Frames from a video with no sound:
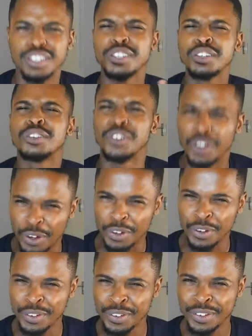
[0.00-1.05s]
You
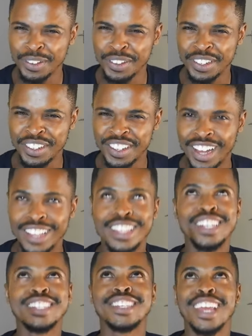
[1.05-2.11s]
know? And
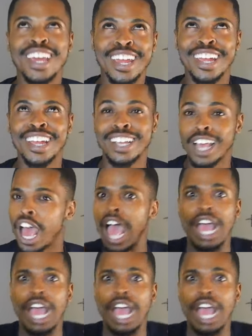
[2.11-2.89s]
then it's like.